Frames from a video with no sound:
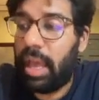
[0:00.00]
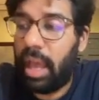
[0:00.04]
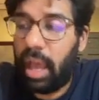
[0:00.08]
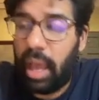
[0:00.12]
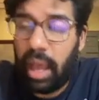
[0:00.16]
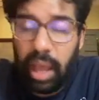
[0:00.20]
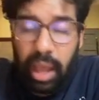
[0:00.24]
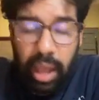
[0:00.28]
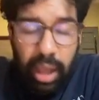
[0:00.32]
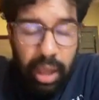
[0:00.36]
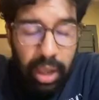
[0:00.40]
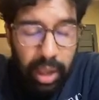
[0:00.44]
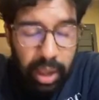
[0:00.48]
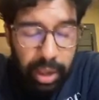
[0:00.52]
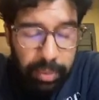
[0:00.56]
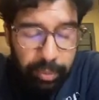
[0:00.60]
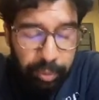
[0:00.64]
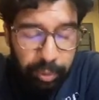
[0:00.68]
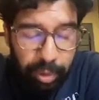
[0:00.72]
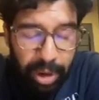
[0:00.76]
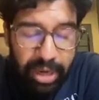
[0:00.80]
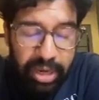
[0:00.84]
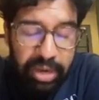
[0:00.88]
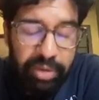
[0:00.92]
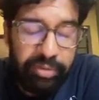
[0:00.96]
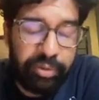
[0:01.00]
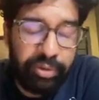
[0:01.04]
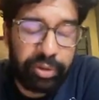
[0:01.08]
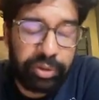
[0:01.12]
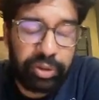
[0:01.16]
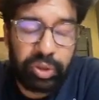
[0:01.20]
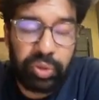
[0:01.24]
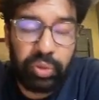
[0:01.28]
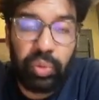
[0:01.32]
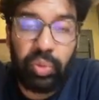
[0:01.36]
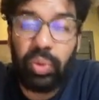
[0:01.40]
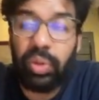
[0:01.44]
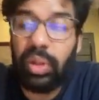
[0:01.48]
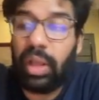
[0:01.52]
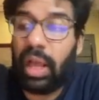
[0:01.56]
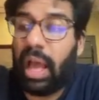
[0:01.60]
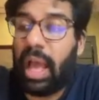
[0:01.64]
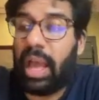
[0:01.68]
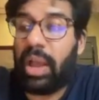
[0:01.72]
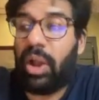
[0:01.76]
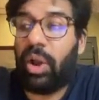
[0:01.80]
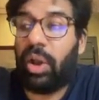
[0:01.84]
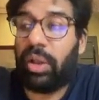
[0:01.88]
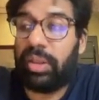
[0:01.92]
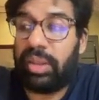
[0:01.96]
ready for school.
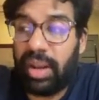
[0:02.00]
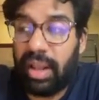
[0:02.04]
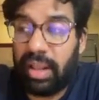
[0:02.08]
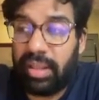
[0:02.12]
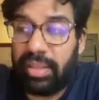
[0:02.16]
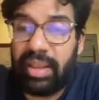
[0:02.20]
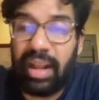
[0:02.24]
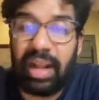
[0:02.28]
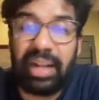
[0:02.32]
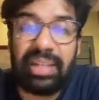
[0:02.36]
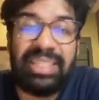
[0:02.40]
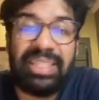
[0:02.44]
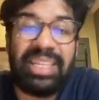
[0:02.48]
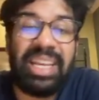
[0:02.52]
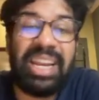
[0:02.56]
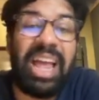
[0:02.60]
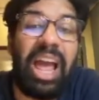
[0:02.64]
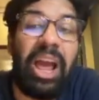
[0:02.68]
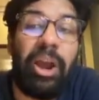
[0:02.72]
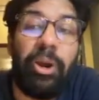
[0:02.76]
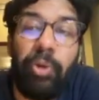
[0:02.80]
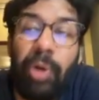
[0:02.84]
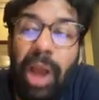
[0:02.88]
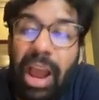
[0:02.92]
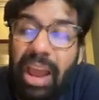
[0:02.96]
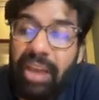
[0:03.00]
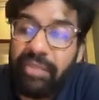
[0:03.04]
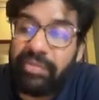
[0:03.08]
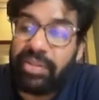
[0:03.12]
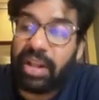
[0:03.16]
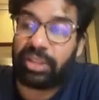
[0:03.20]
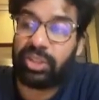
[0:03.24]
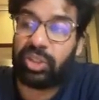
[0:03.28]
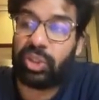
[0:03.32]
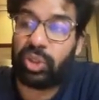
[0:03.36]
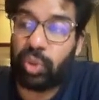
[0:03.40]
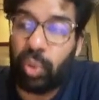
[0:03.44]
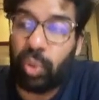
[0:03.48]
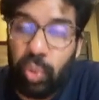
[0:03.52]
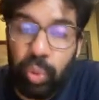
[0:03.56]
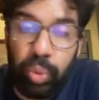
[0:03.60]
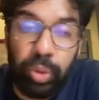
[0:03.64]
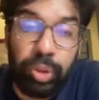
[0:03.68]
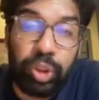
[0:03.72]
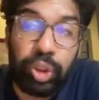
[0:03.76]
I got in a taxi and I arrived at school.